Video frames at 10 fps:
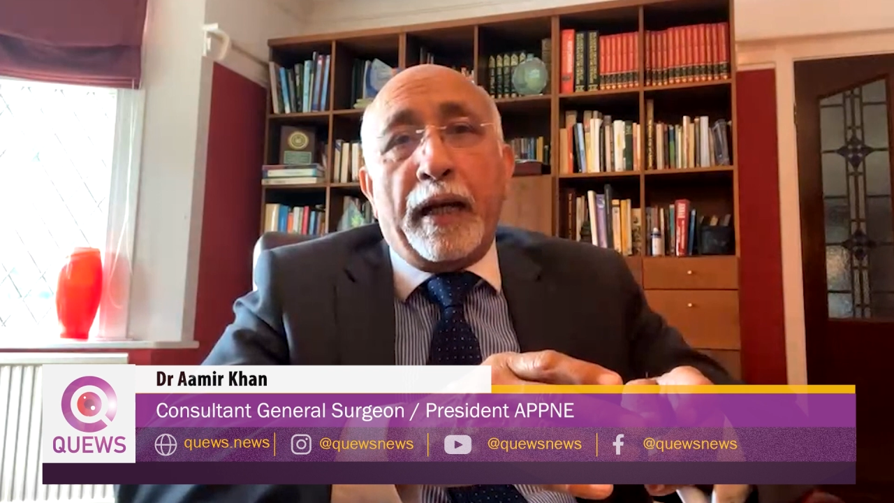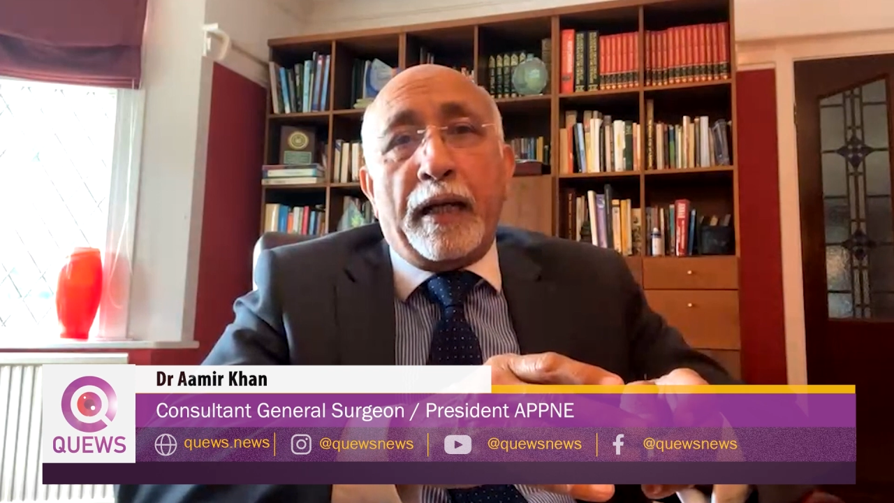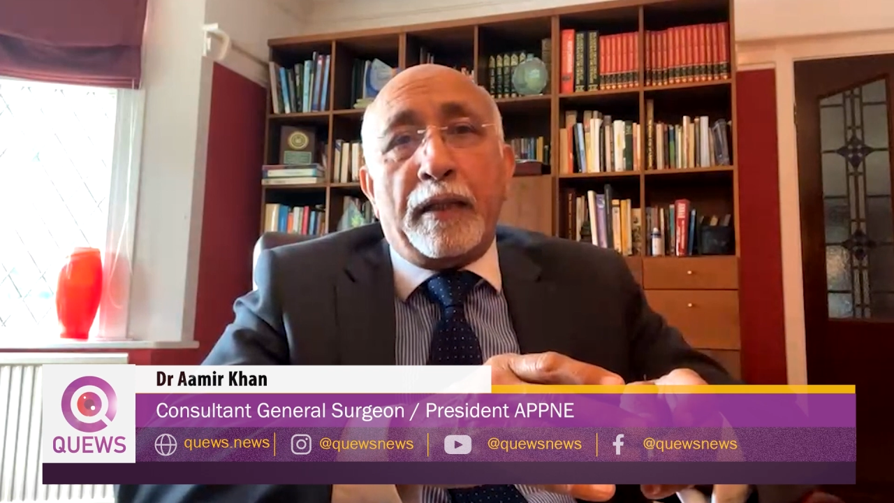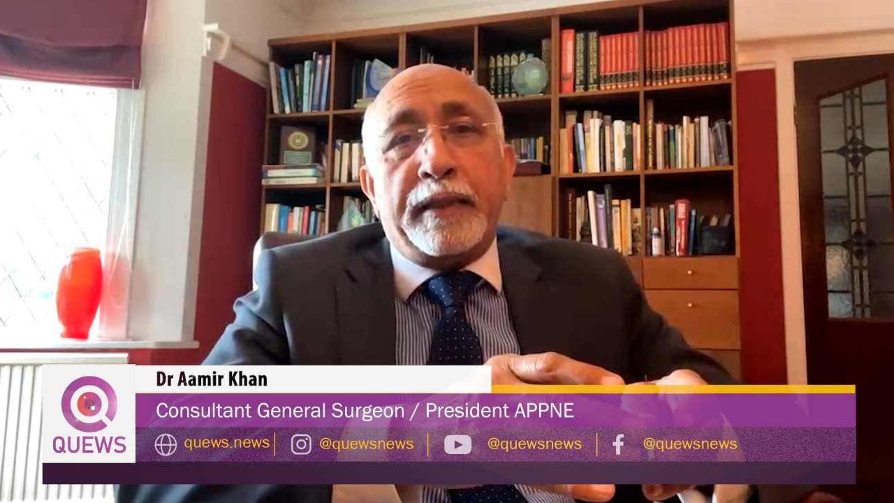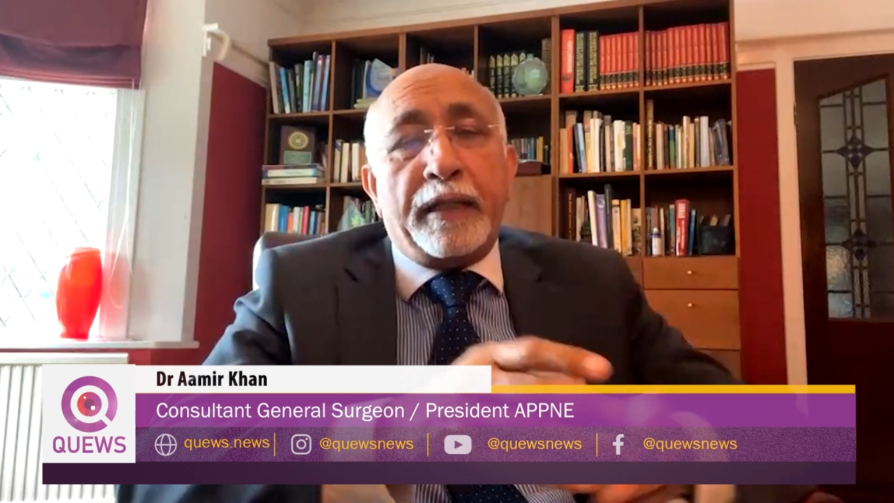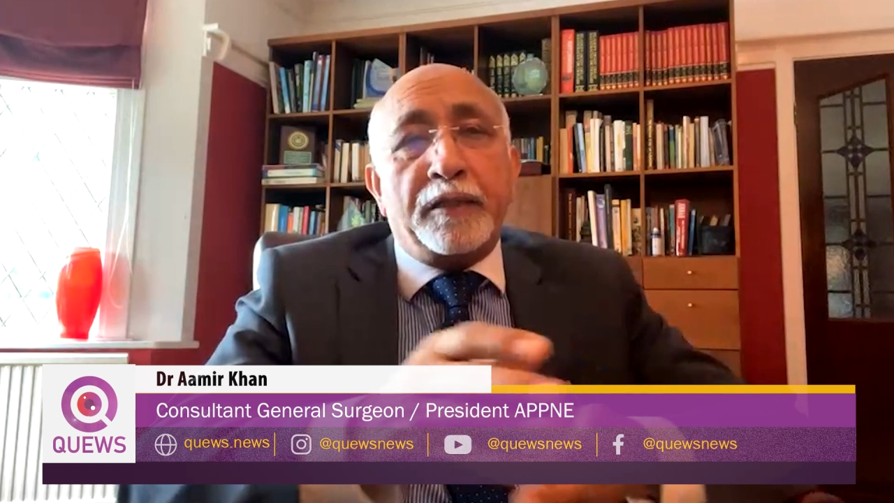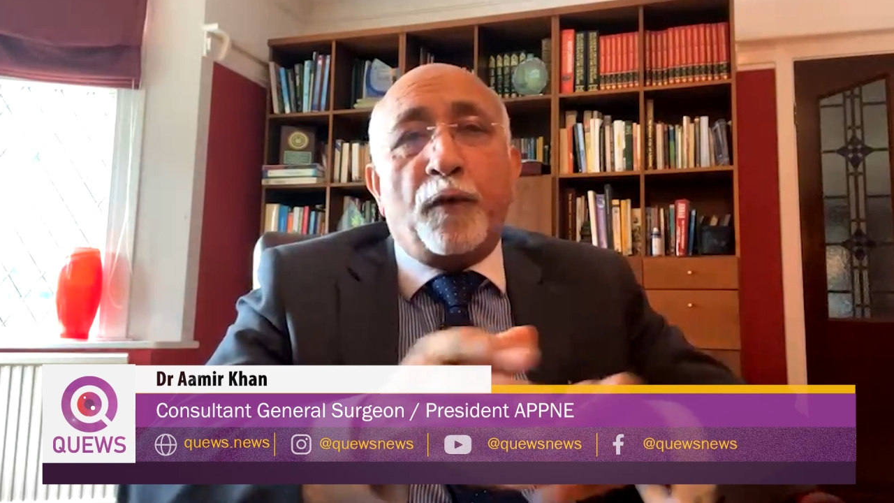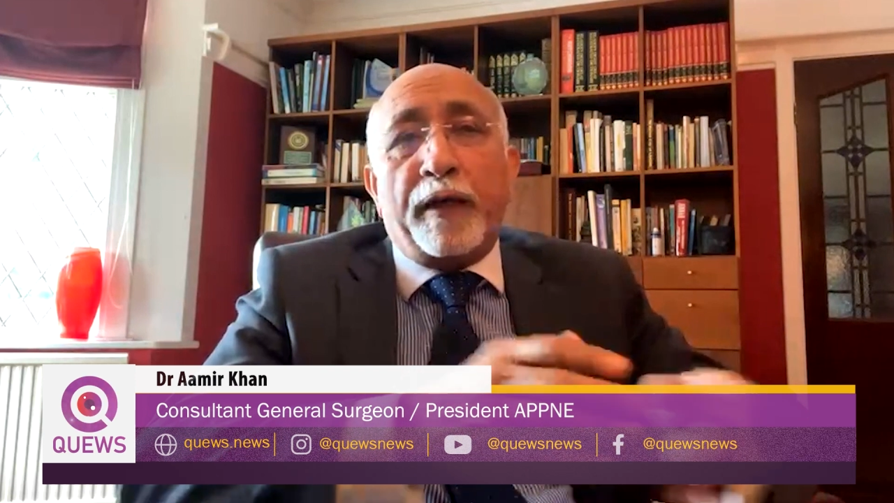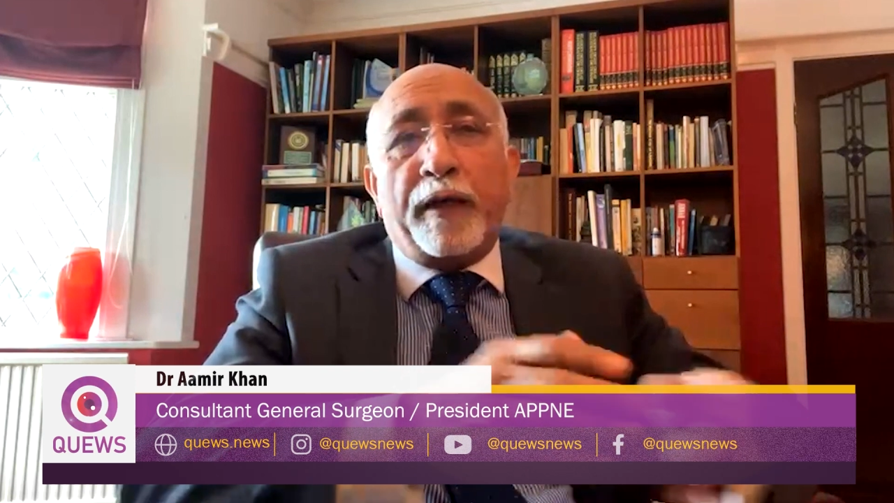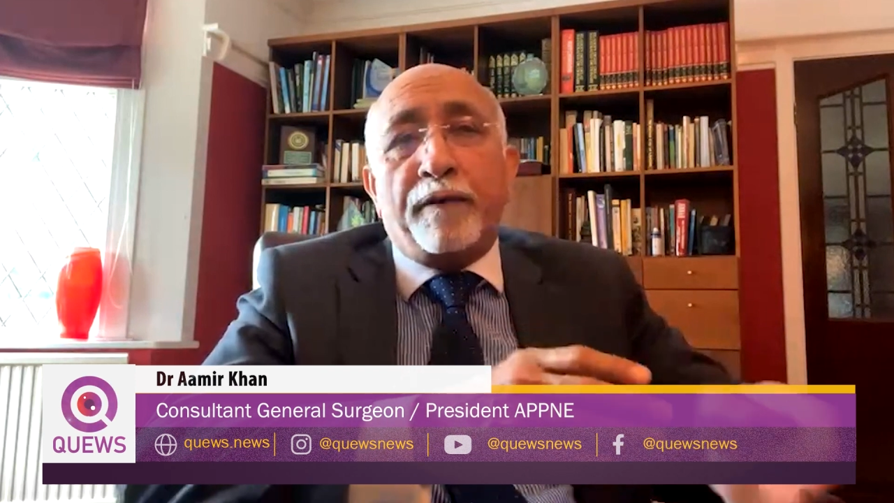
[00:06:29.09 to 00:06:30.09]
And
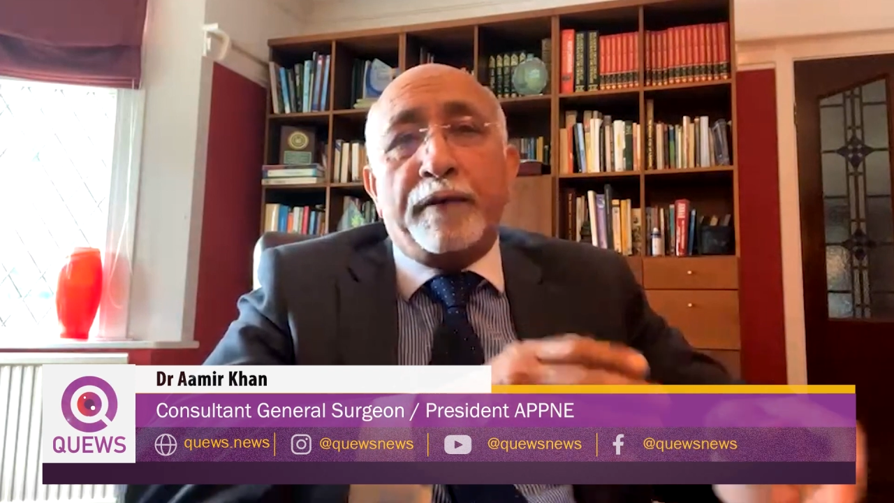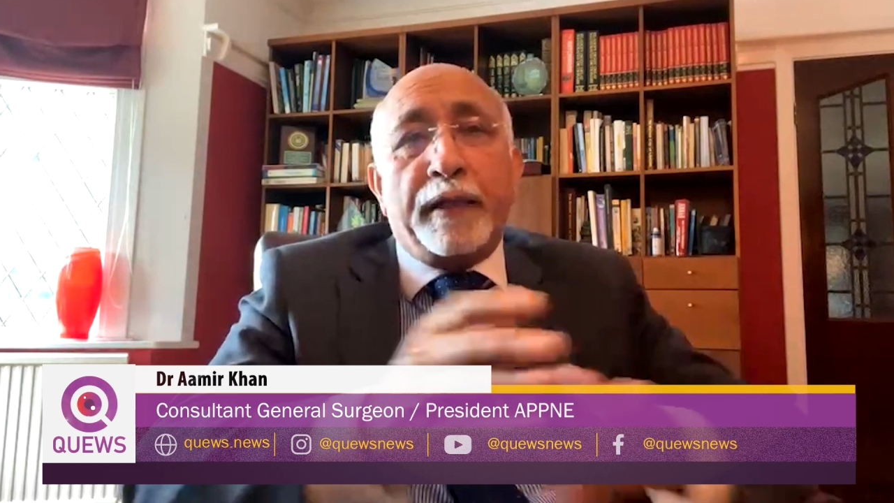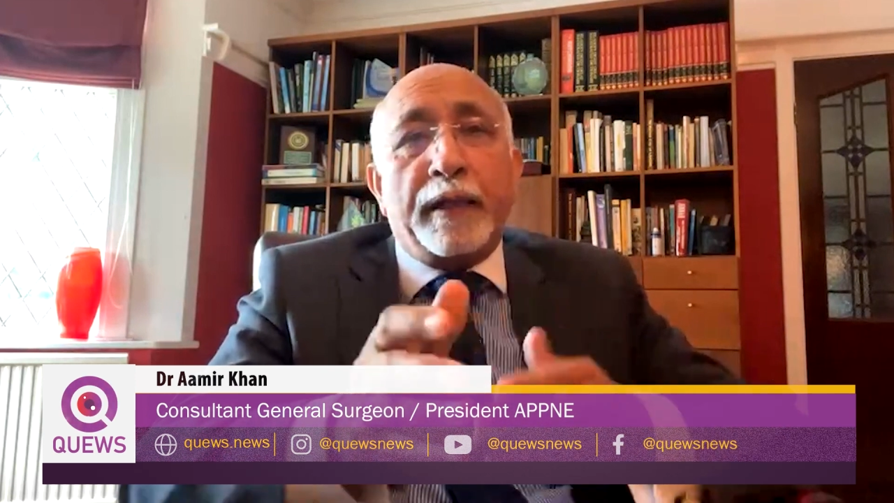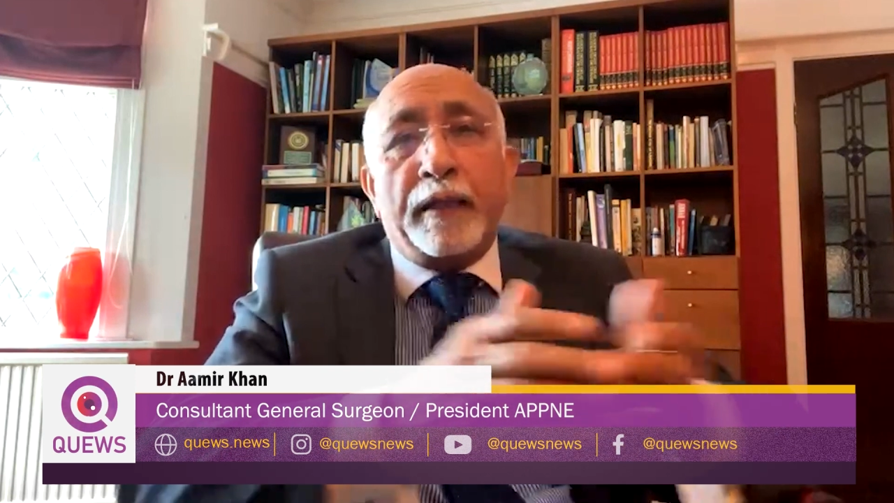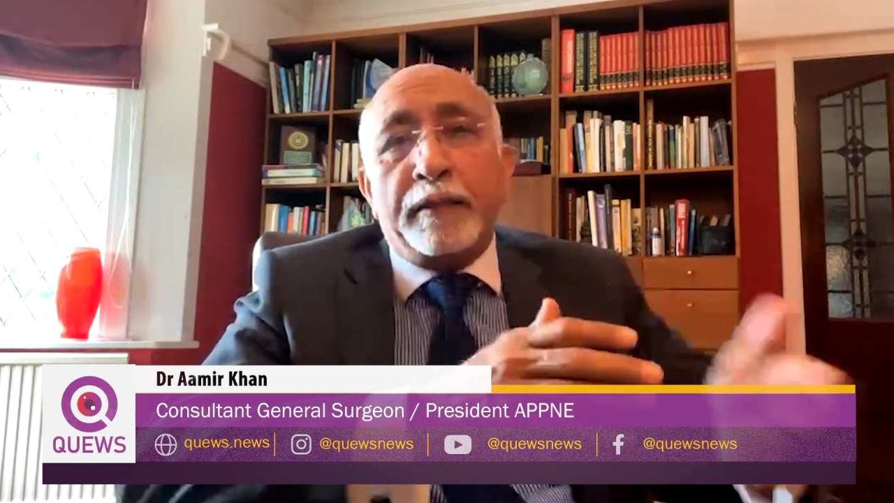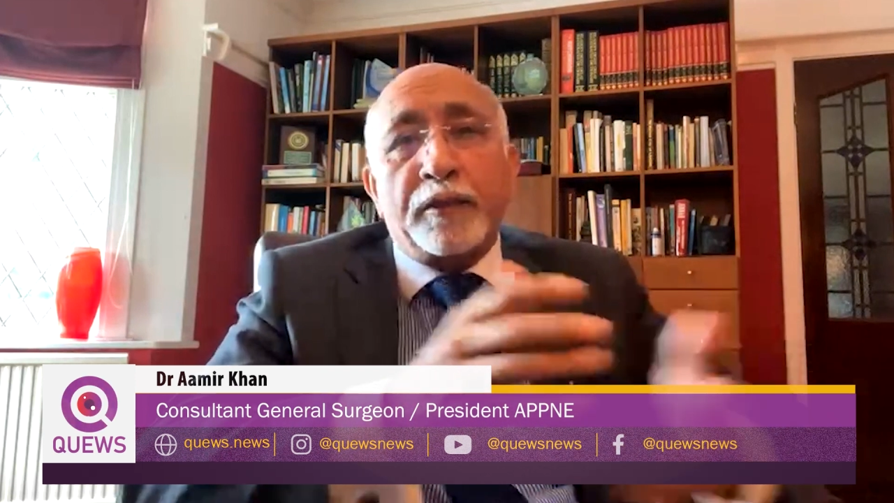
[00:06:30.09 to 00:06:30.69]
that is one of the